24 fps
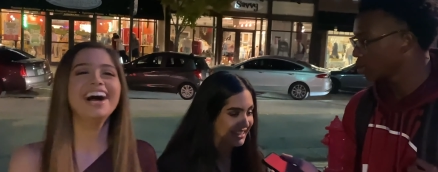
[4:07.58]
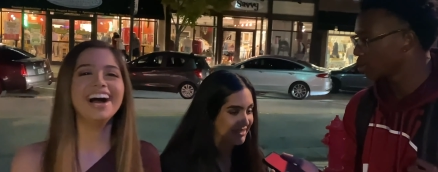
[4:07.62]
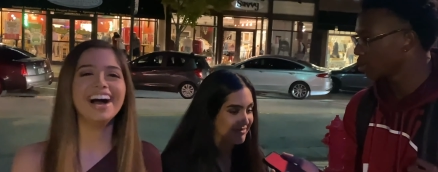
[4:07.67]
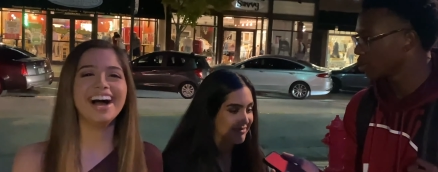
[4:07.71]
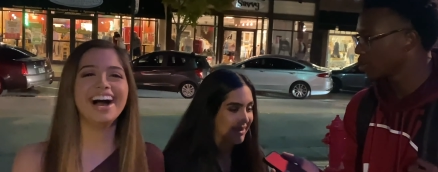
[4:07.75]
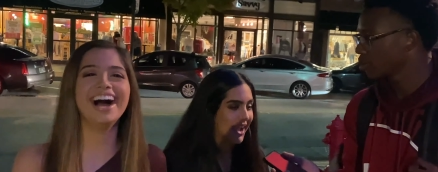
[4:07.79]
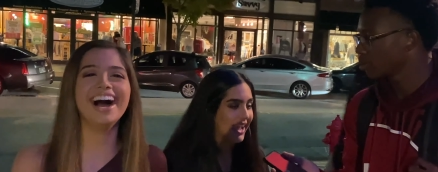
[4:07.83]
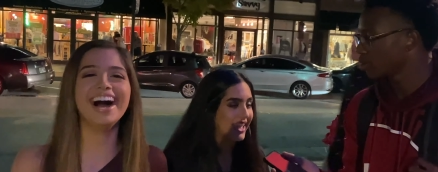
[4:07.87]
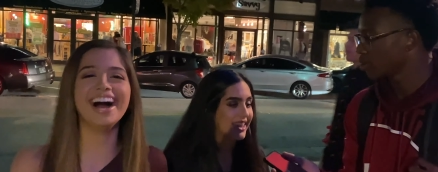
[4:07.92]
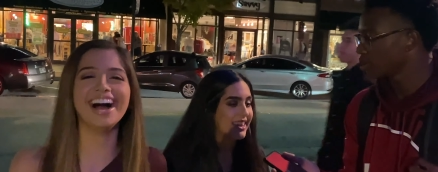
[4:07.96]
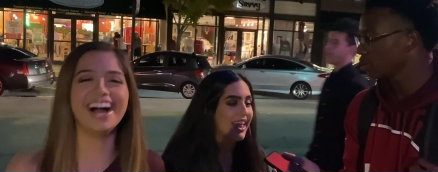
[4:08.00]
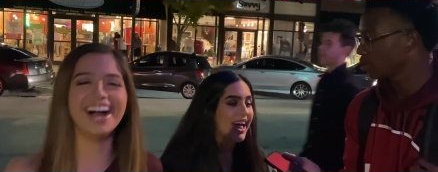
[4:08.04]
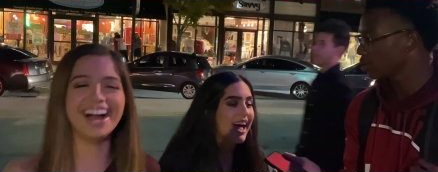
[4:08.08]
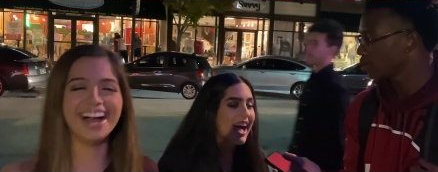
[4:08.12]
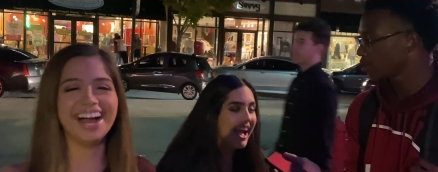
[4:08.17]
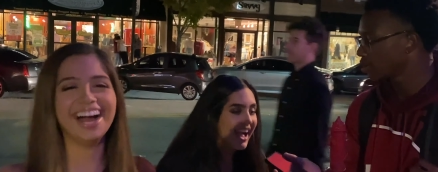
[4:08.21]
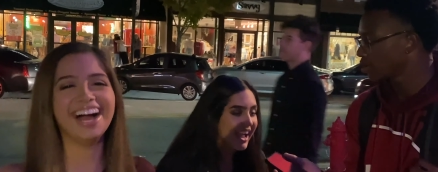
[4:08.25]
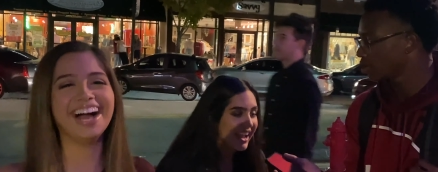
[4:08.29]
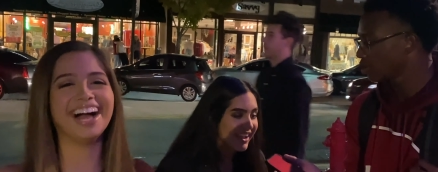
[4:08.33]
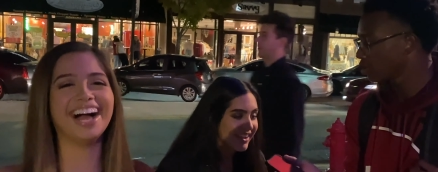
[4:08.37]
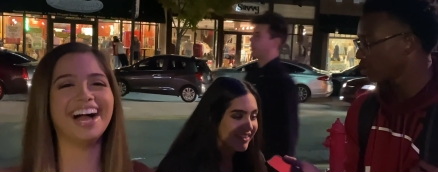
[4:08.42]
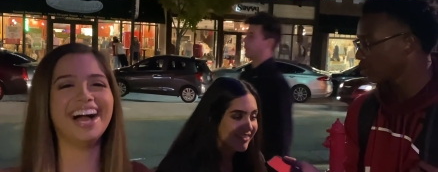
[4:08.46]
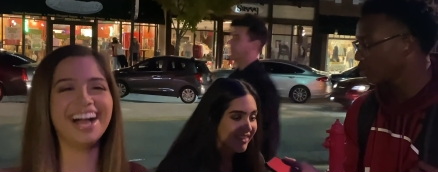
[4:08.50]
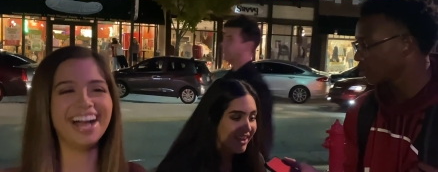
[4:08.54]
Speaker 1: in my
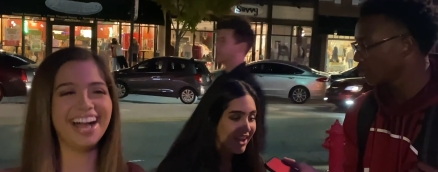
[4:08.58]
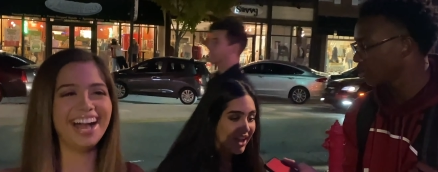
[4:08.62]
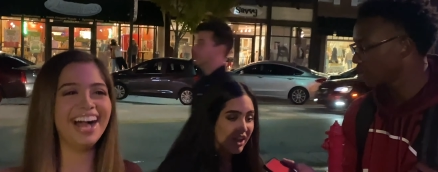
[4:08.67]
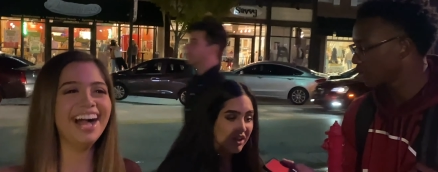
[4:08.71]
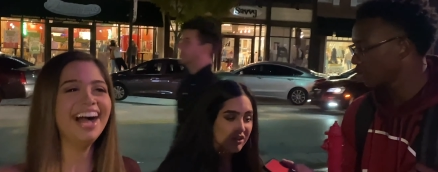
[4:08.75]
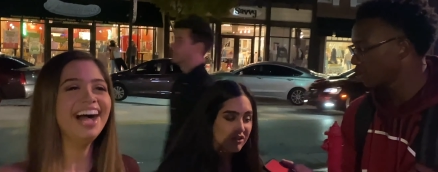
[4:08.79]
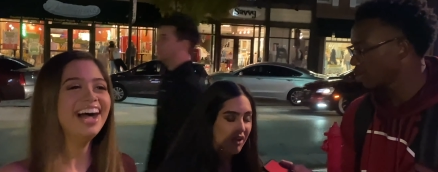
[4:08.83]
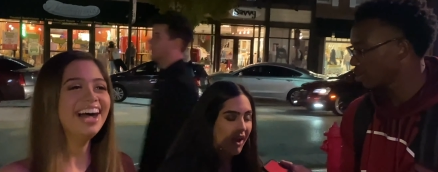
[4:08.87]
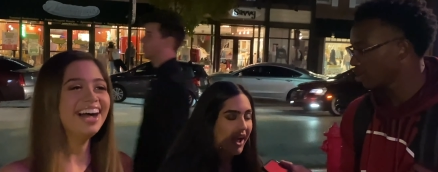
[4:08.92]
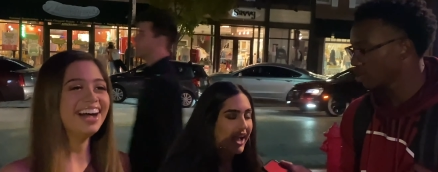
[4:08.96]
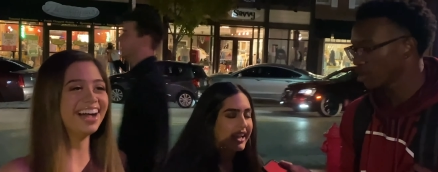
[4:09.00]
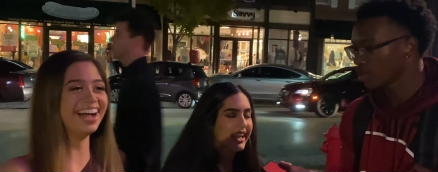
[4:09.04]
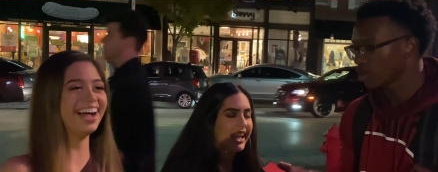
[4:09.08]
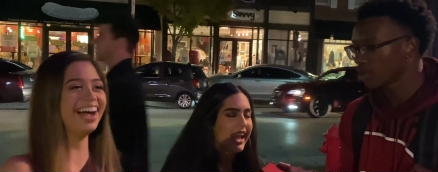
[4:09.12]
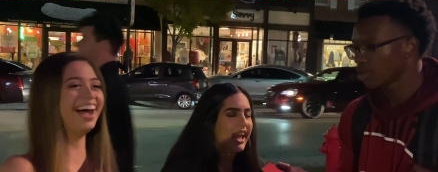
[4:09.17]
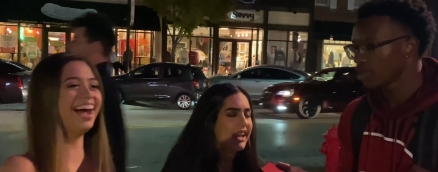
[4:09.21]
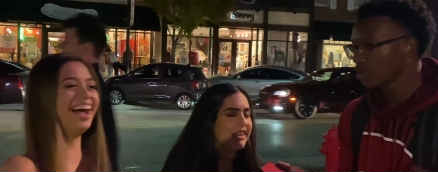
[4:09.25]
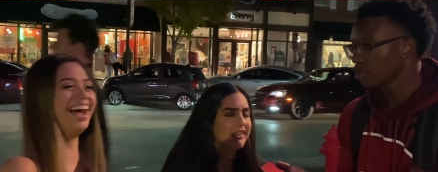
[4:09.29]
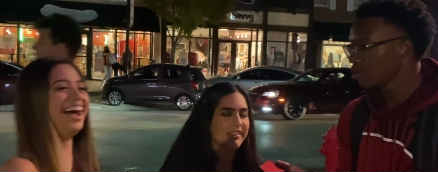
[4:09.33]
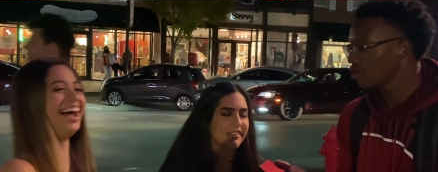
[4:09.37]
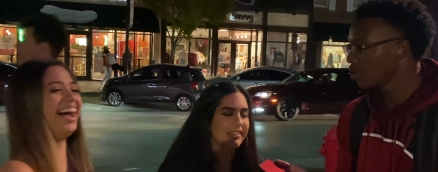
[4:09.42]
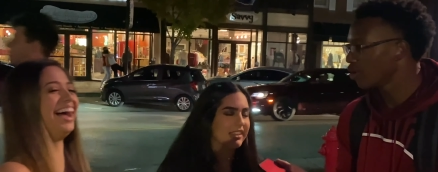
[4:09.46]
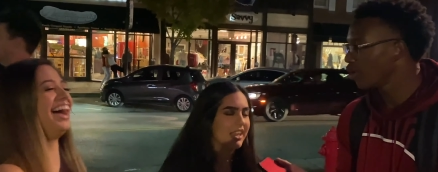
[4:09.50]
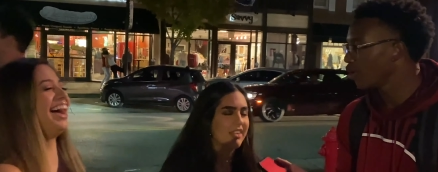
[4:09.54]
life. So I can't
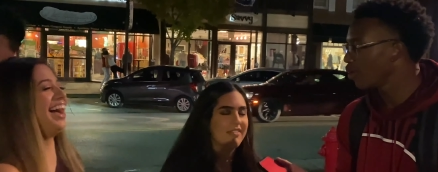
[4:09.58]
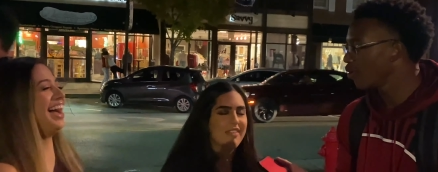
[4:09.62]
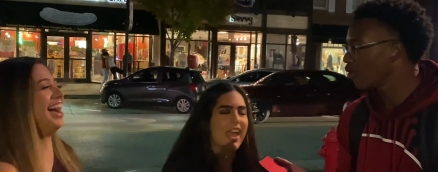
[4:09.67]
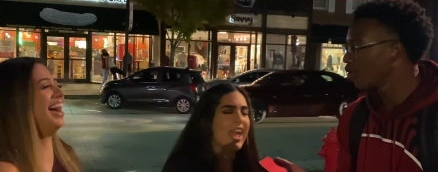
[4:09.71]
just give